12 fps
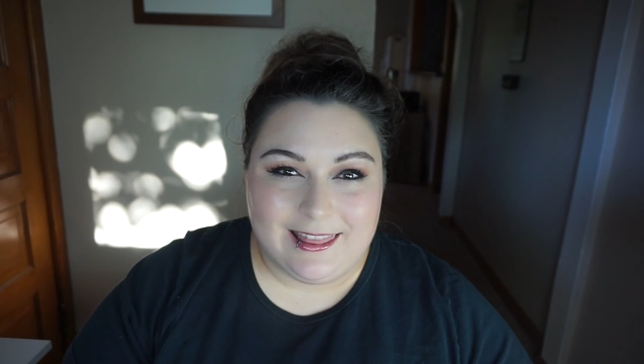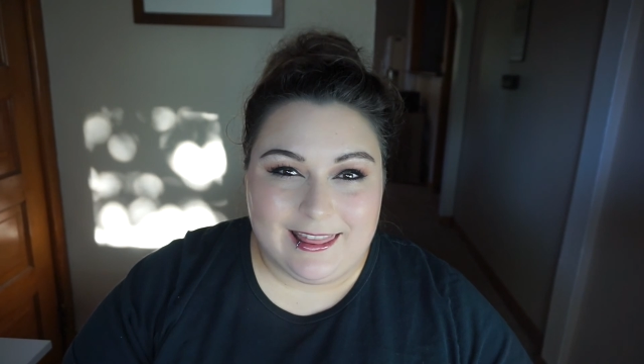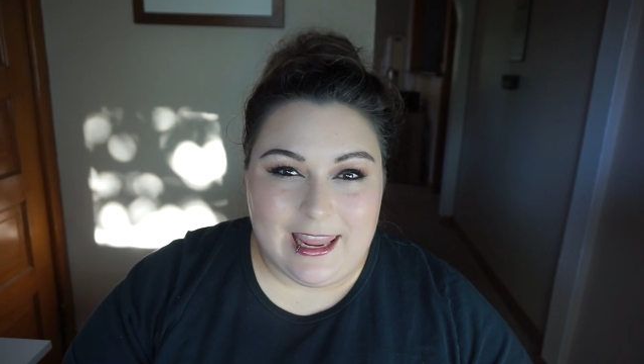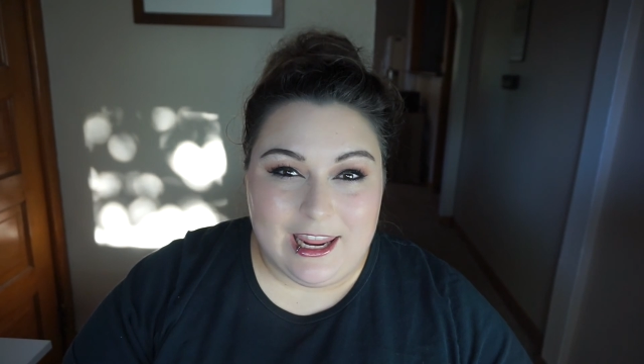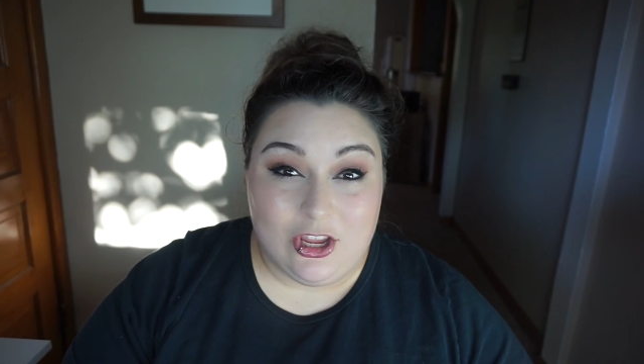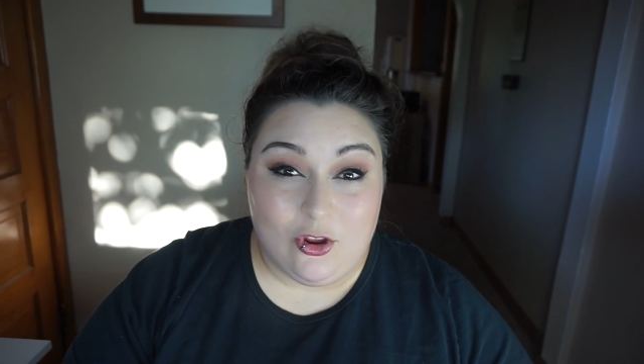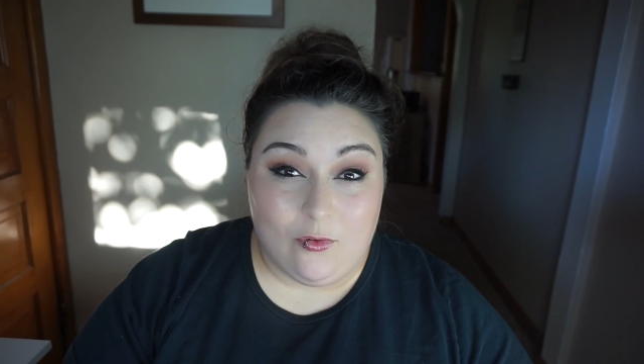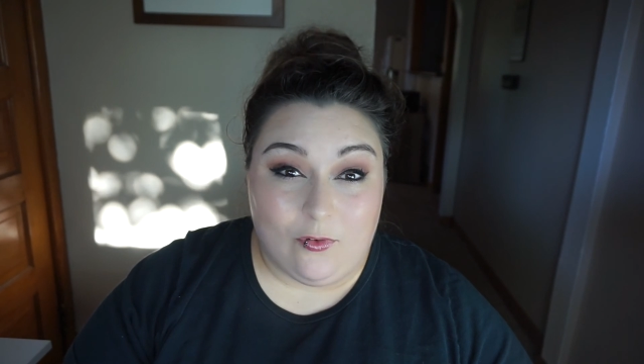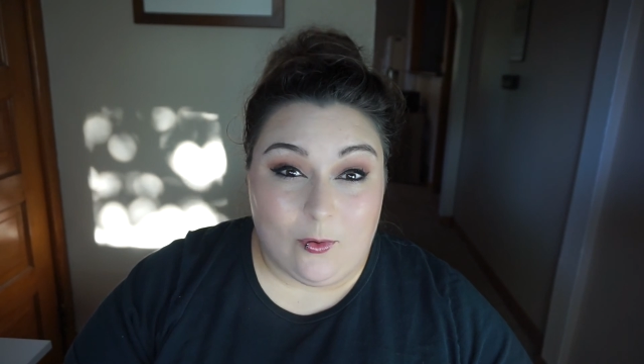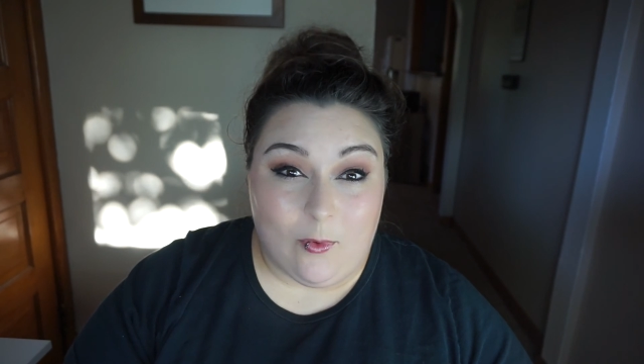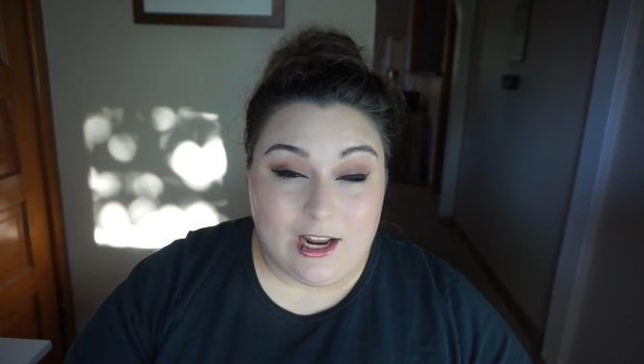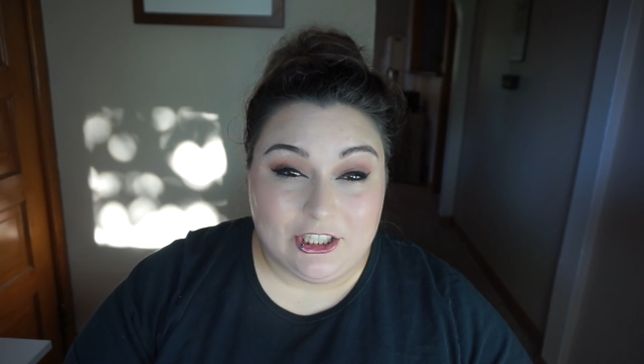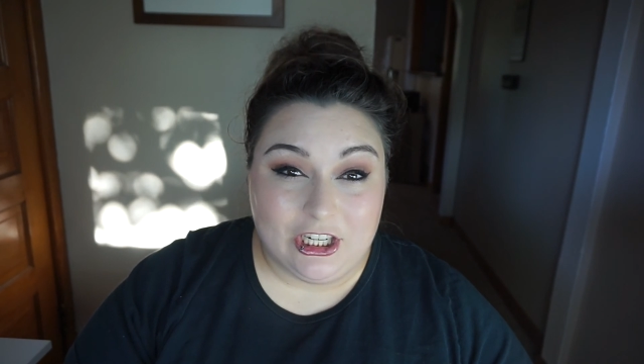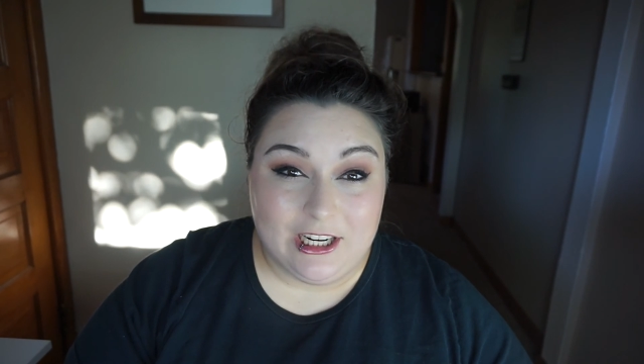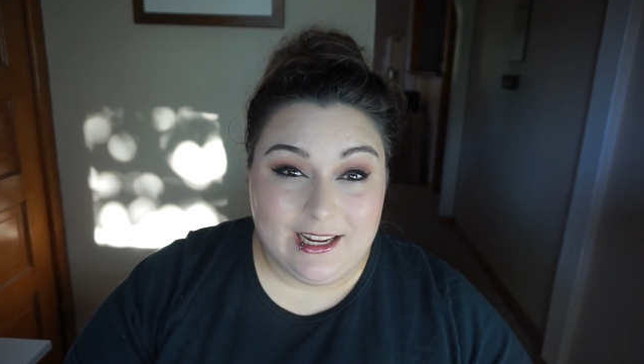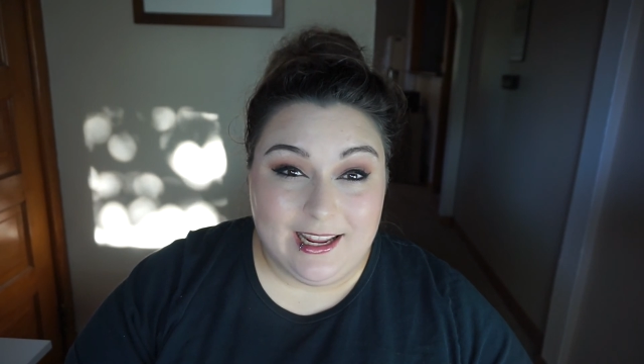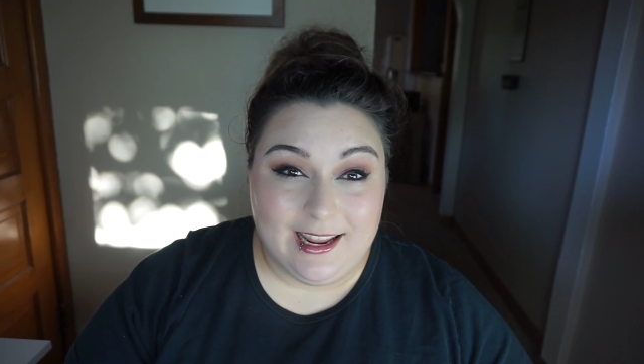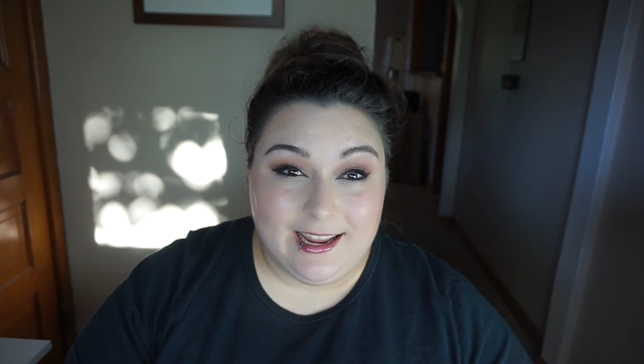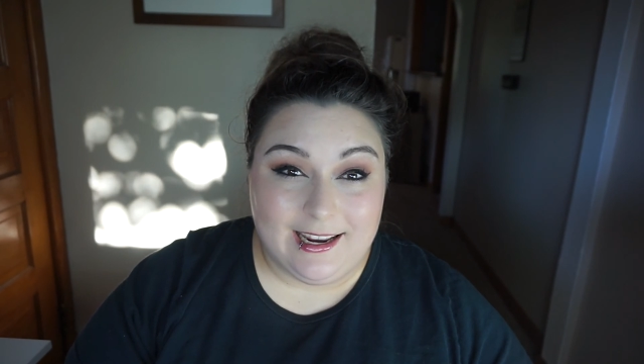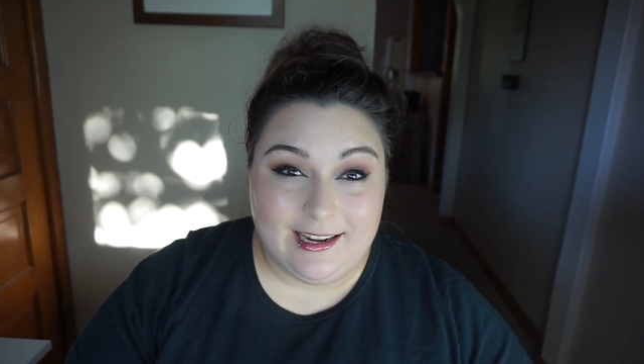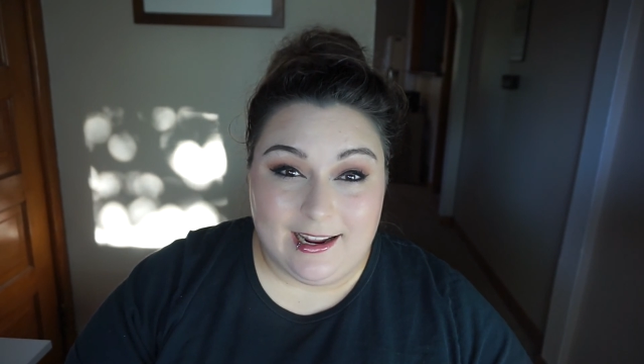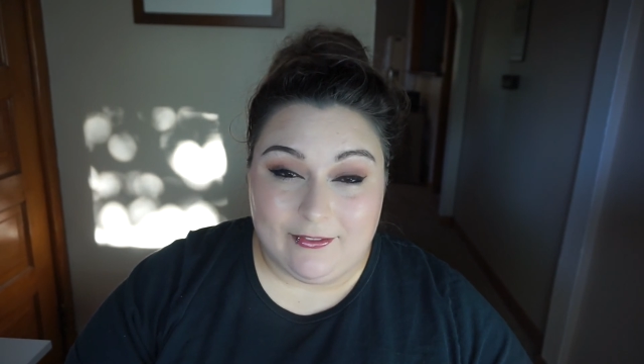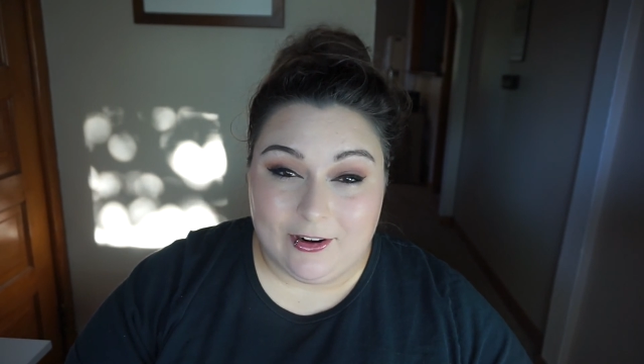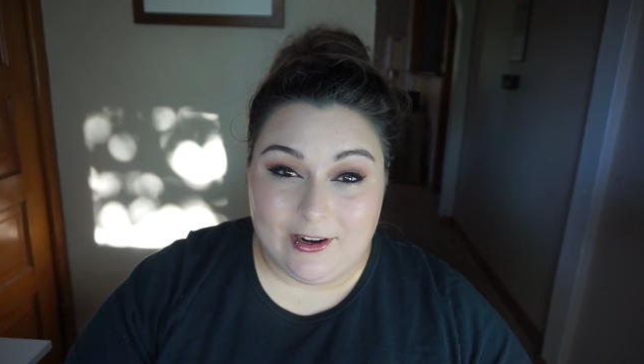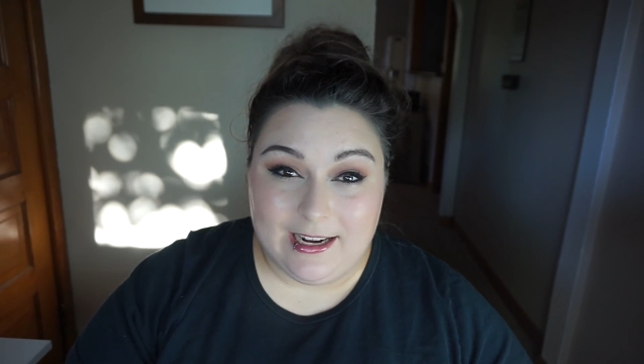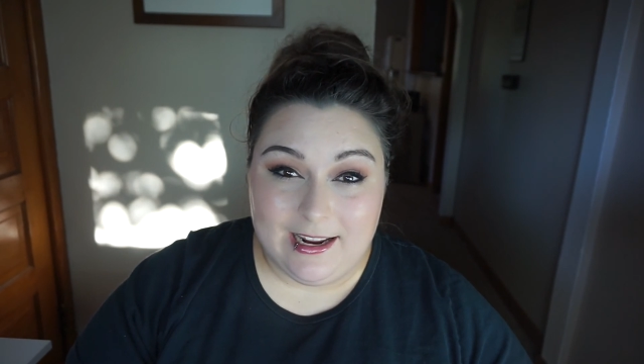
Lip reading: thank you for watching and have a great